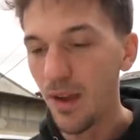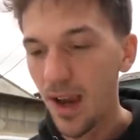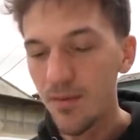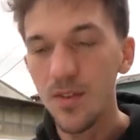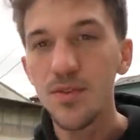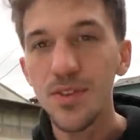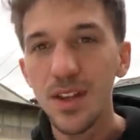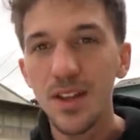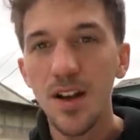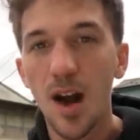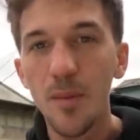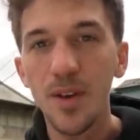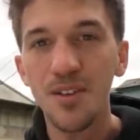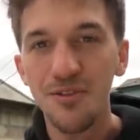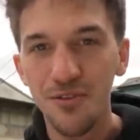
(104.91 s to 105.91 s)
everything
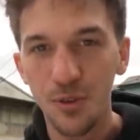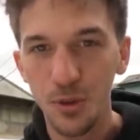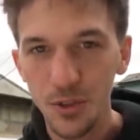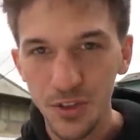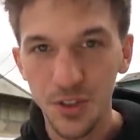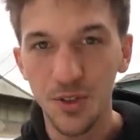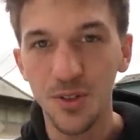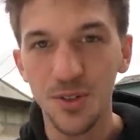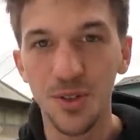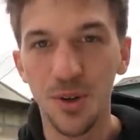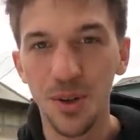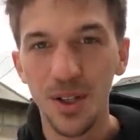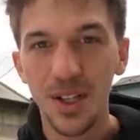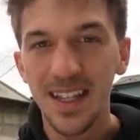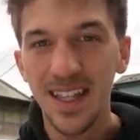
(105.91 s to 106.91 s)
coming full
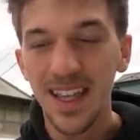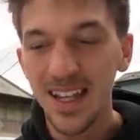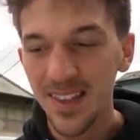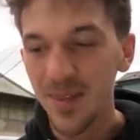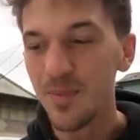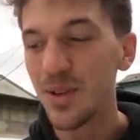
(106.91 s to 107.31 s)
circle and getting the